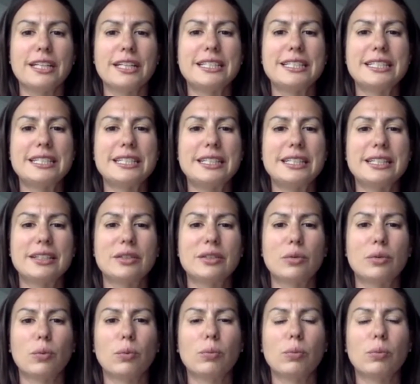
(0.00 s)
Tegan,
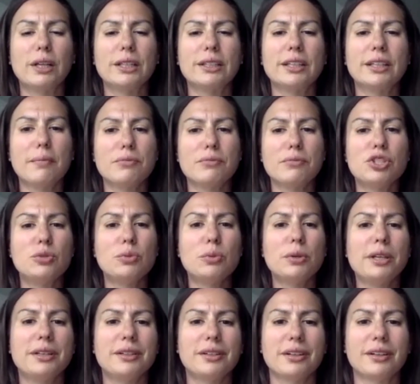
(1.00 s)
what kept you
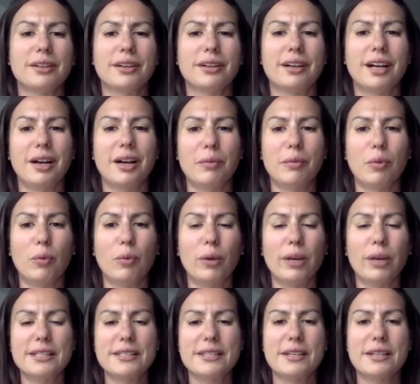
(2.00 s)
here? What
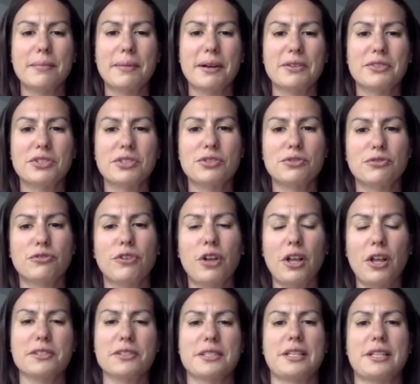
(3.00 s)
is it about Sioux
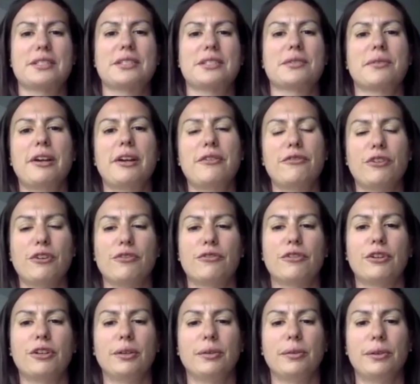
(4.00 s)
Falls that's the right fit for
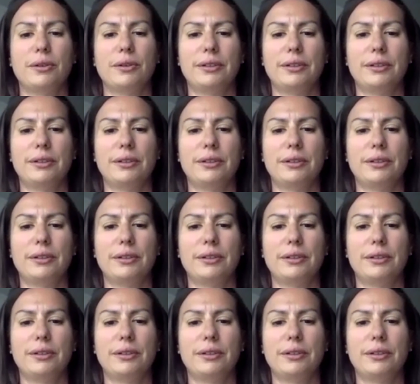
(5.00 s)
you?